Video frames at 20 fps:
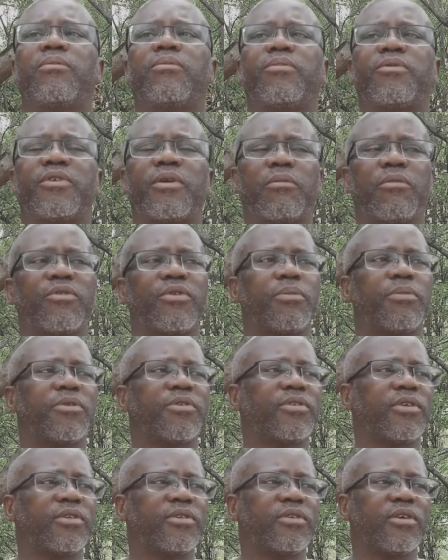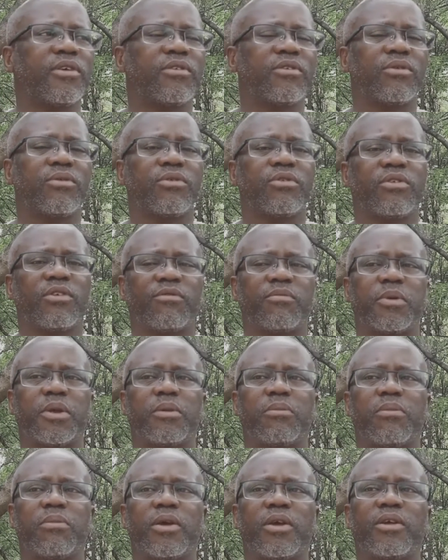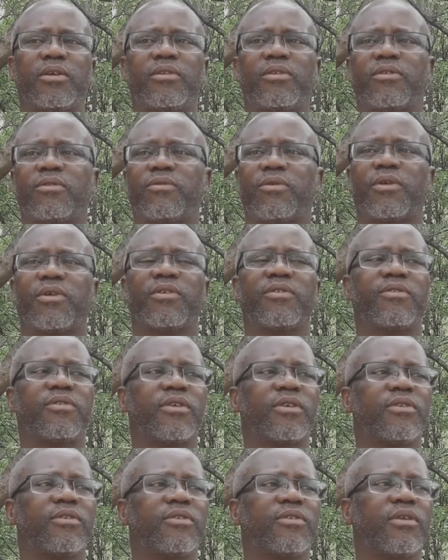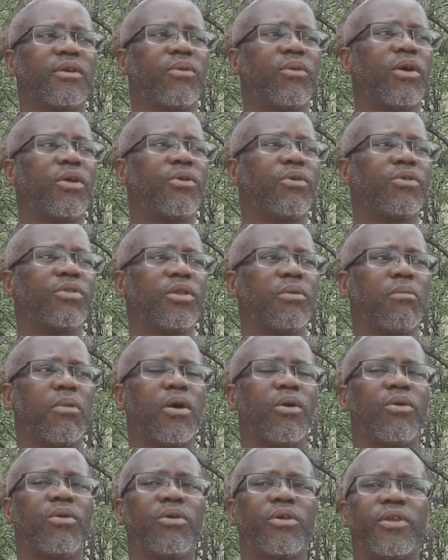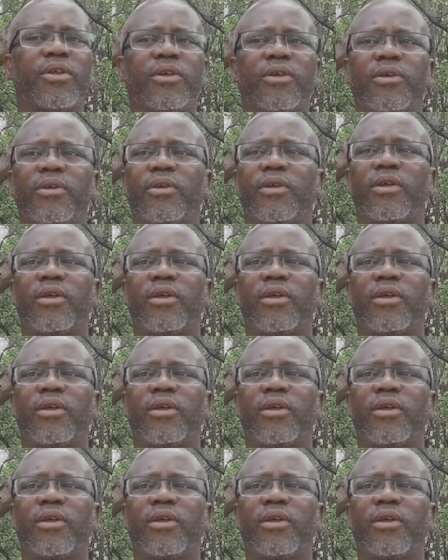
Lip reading: some of the presentations which have been made, for instance, the one on the Maori,